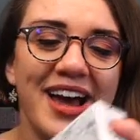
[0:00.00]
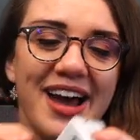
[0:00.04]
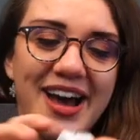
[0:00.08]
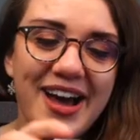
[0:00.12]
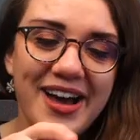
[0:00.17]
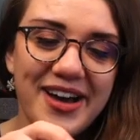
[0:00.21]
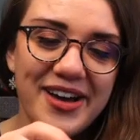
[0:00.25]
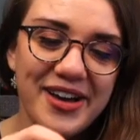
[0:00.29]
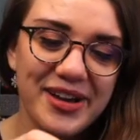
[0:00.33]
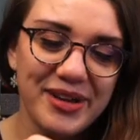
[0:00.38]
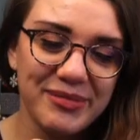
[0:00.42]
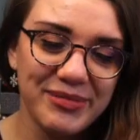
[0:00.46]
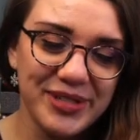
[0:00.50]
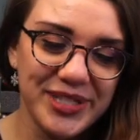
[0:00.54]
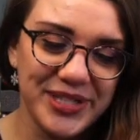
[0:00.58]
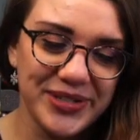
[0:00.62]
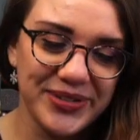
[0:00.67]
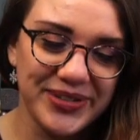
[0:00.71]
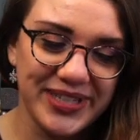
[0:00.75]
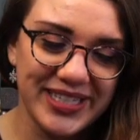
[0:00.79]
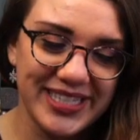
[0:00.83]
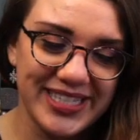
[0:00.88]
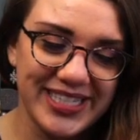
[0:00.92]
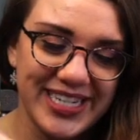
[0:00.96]
Um, so
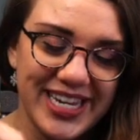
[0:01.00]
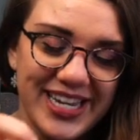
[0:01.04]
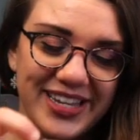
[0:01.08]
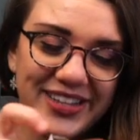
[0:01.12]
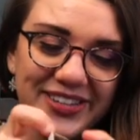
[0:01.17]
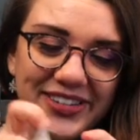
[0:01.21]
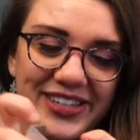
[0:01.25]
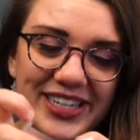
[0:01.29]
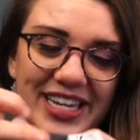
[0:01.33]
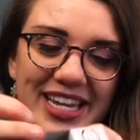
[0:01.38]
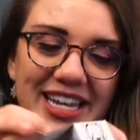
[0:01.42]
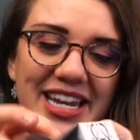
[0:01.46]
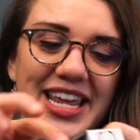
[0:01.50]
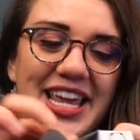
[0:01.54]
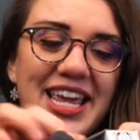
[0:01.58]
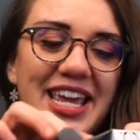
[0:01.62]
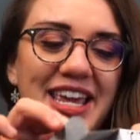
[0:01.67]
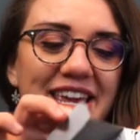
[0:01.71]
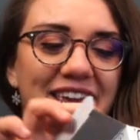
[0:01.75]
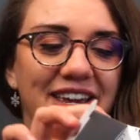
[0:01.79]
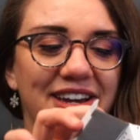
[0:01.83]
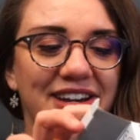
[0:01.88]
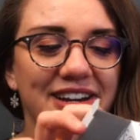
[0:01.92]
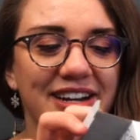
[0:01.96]
let's take a look in
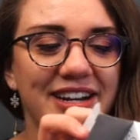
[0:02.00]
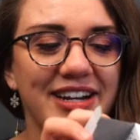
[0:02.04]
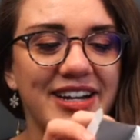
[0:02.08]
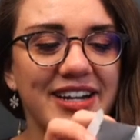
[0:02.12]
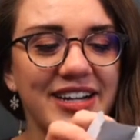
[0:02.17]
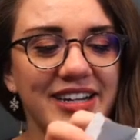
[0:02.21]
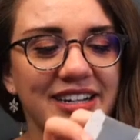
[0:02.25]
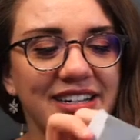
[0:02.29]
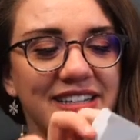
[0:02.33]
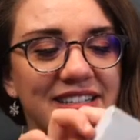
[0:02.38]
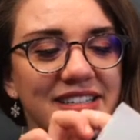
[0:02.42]
here.